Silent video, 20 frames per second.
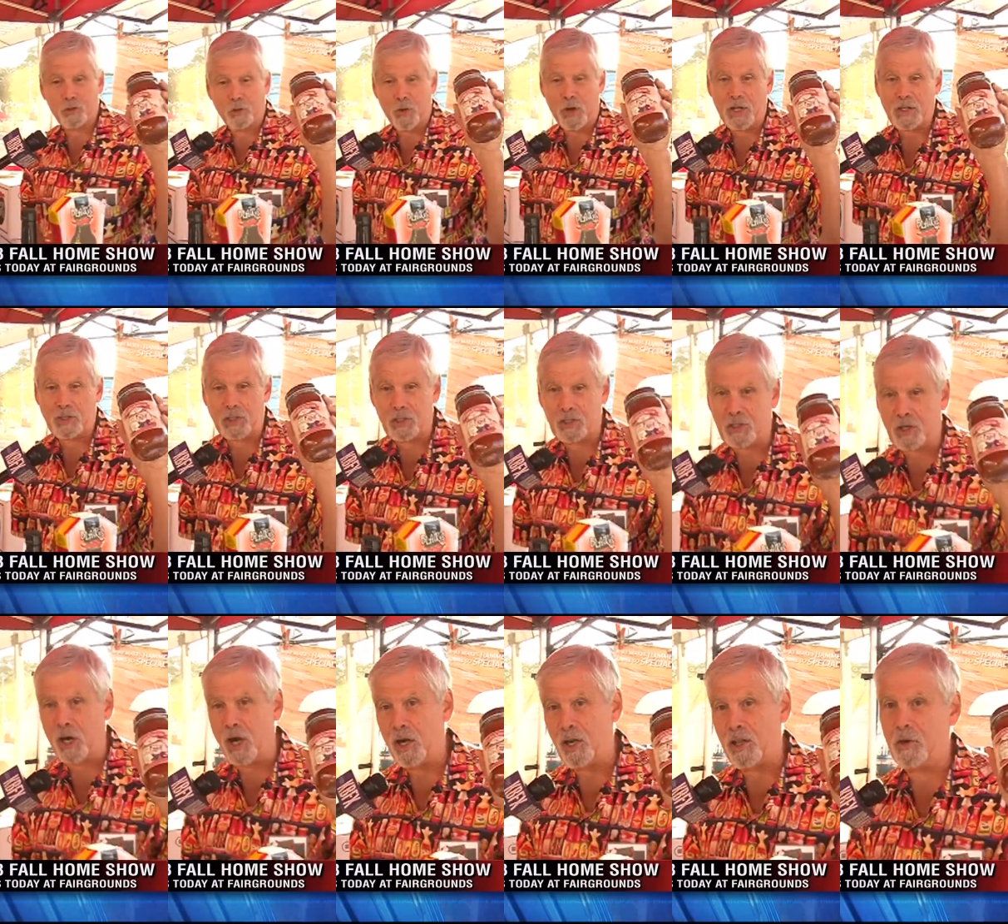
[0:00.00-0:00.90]
Crazy
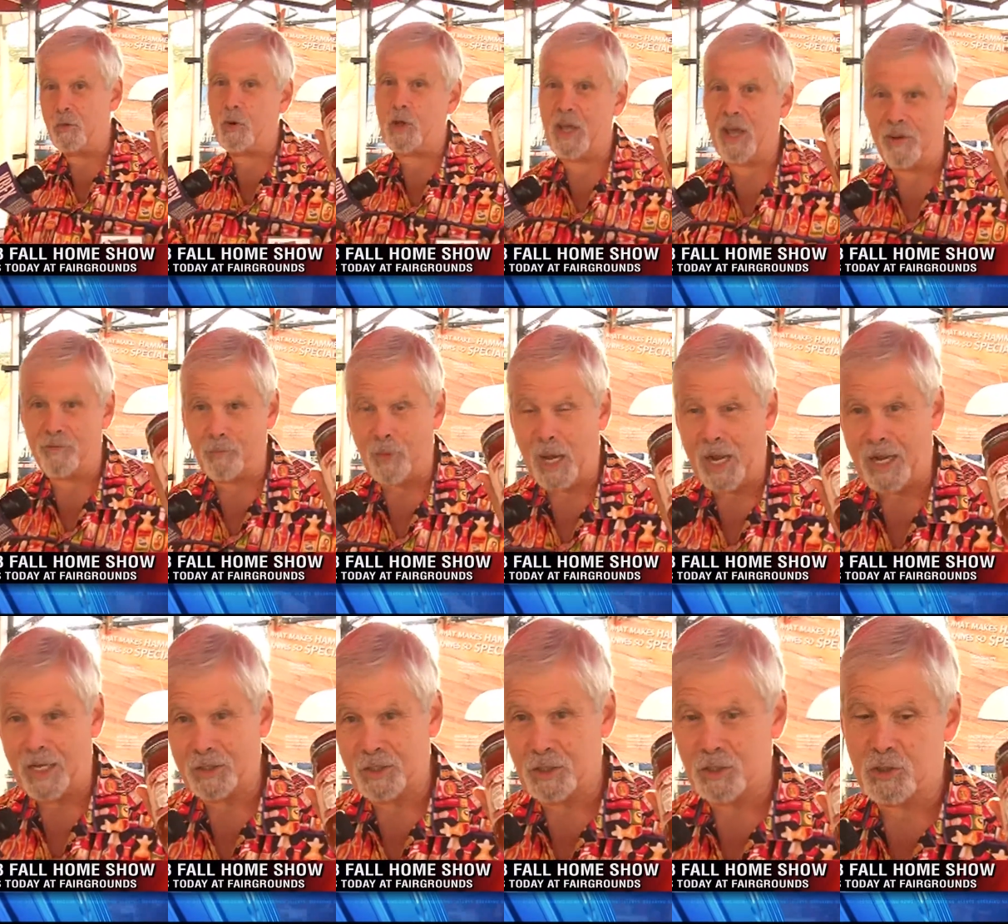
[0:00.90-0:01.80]
Charlie. We have
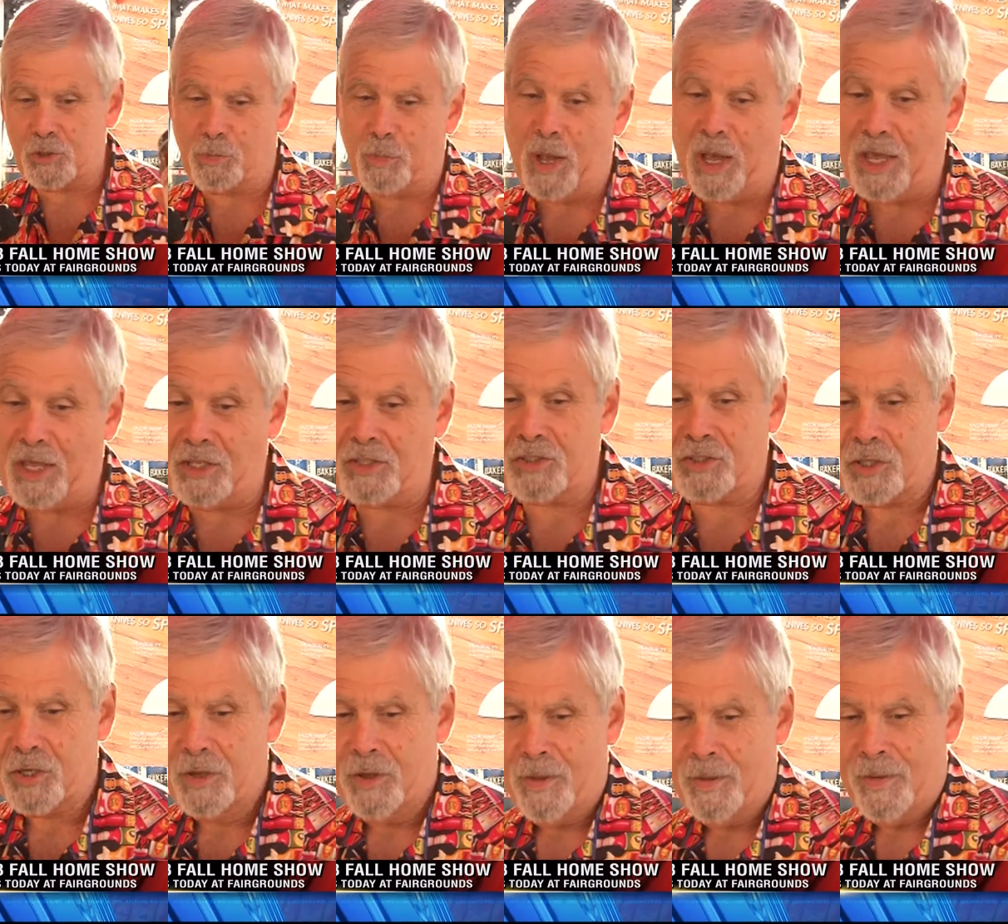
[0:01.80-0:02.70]
mild and
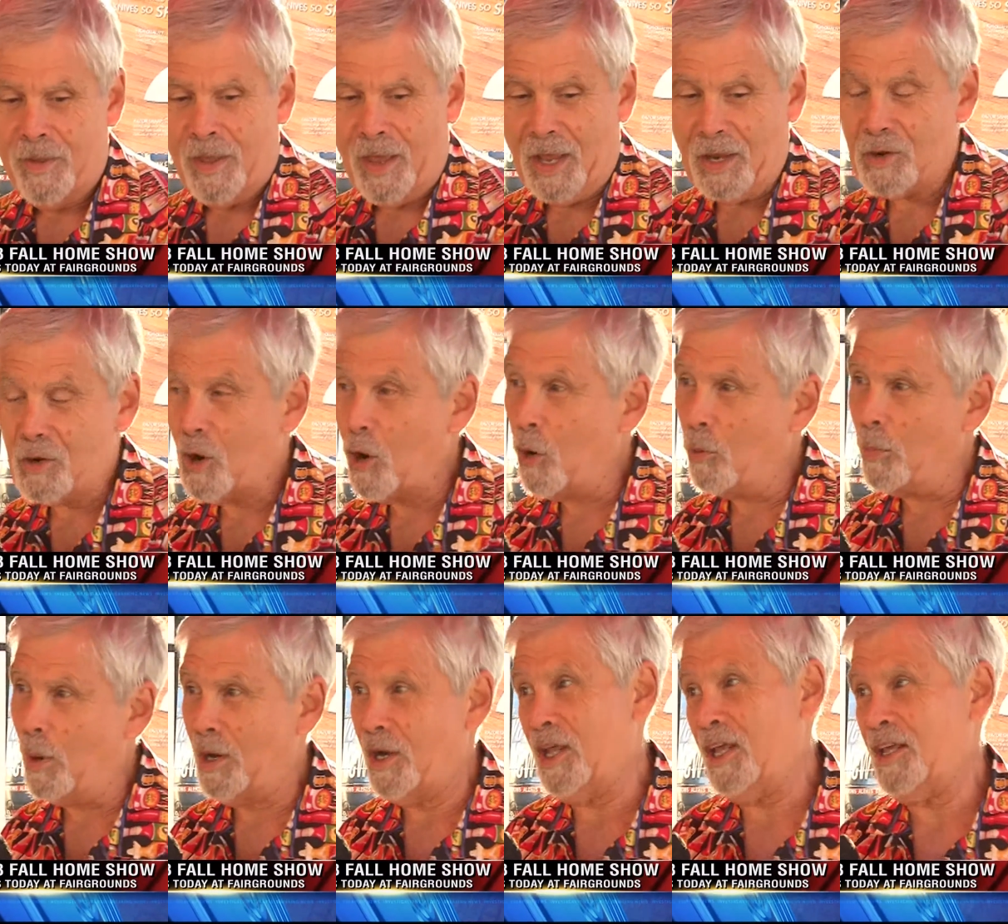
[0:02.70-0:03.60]
spice, and
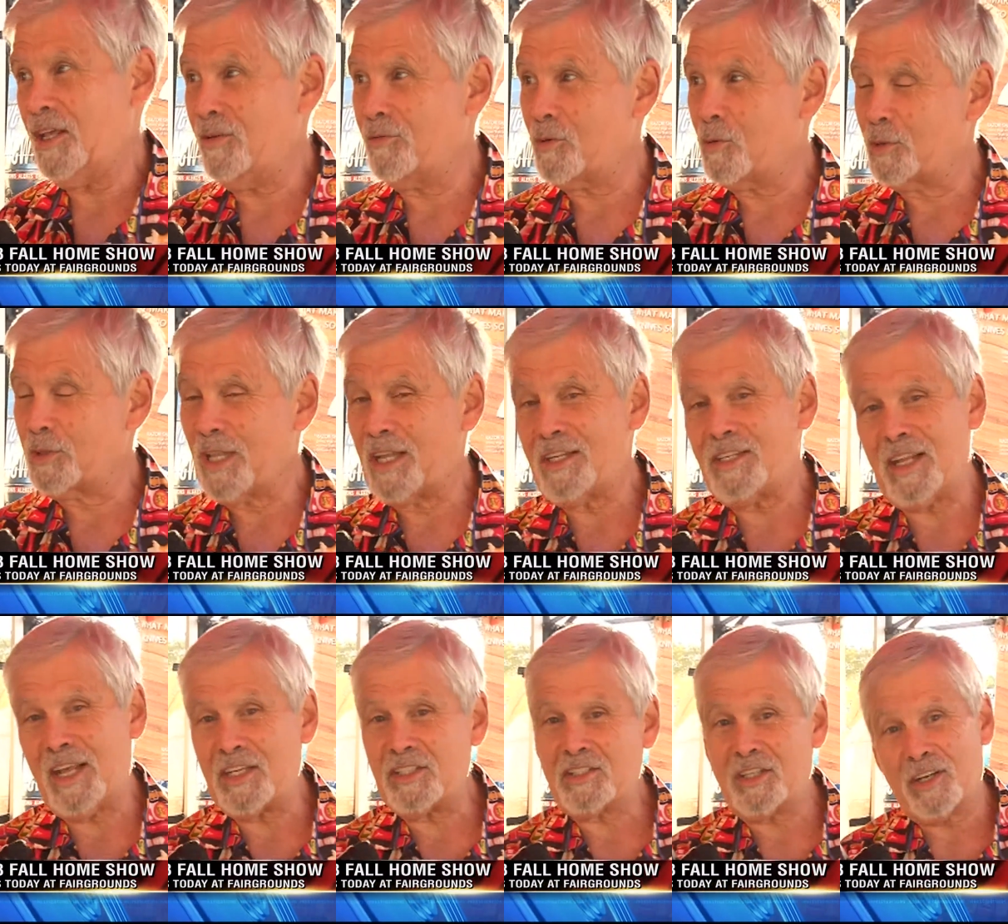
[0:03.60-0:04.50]
nobody, even when they
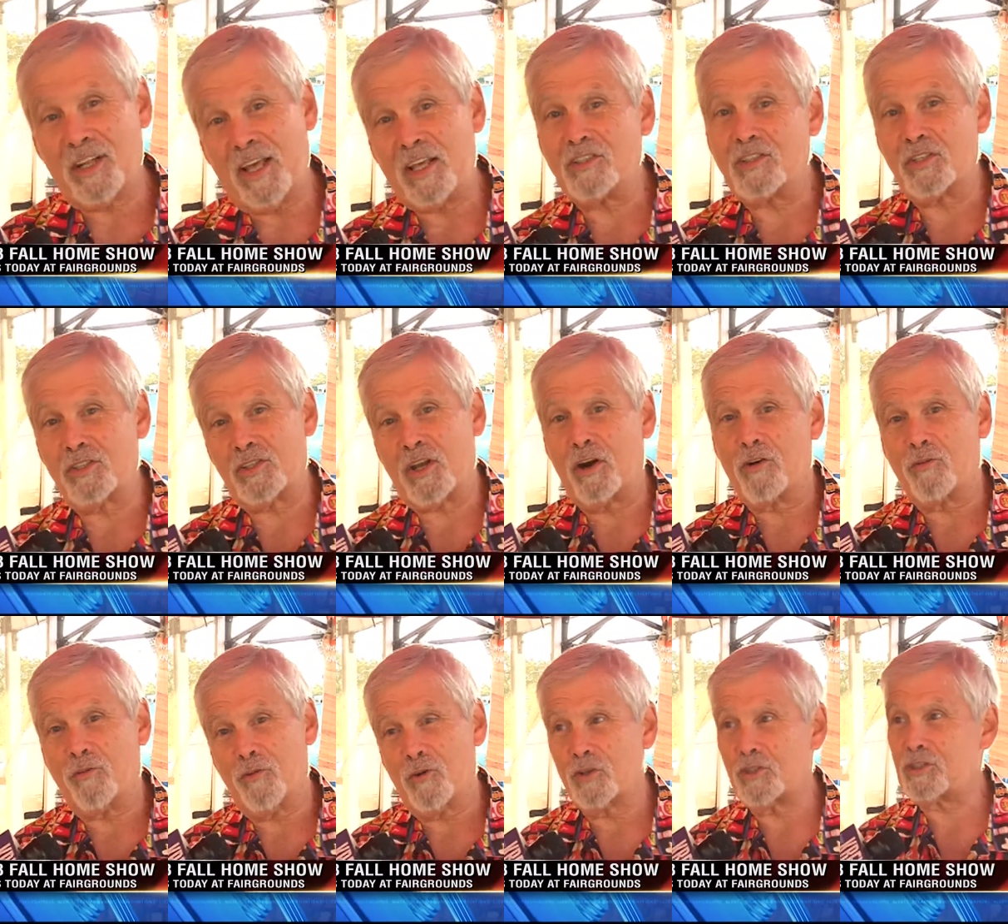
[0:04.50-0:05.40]
taste it, guesses
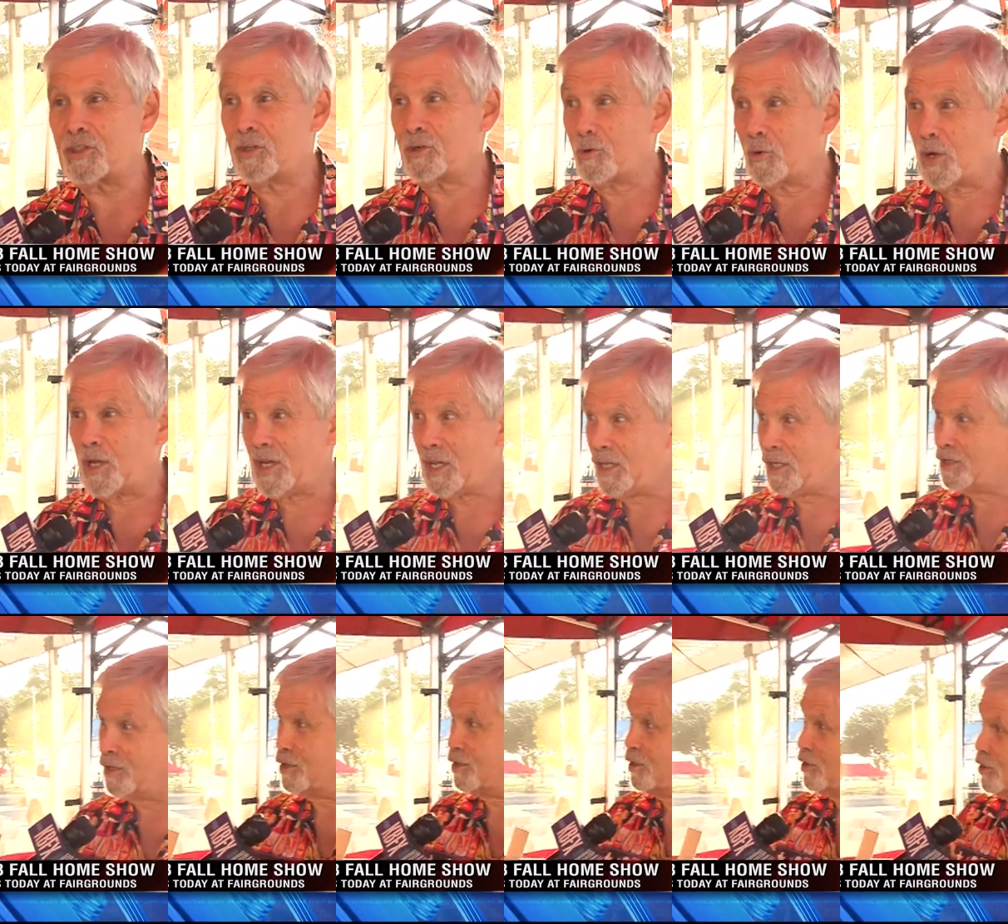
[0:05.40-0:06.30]
our first
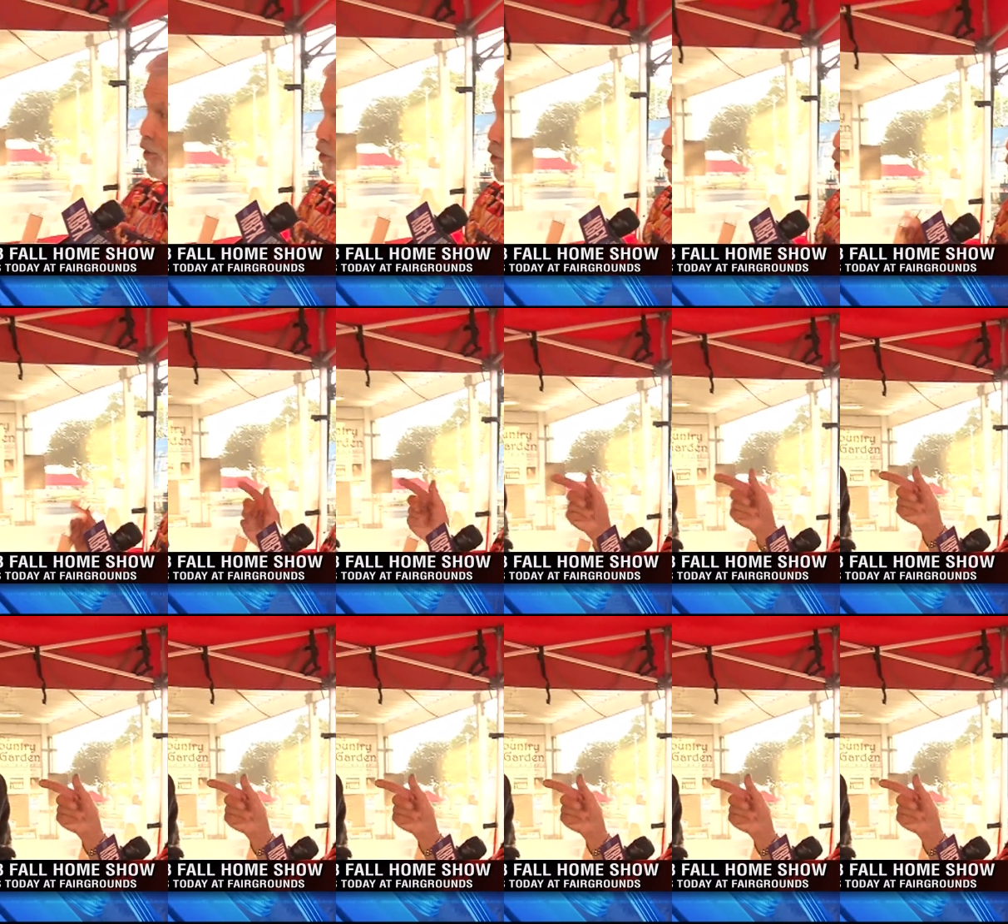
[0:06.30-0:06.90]
ingredient. You didn't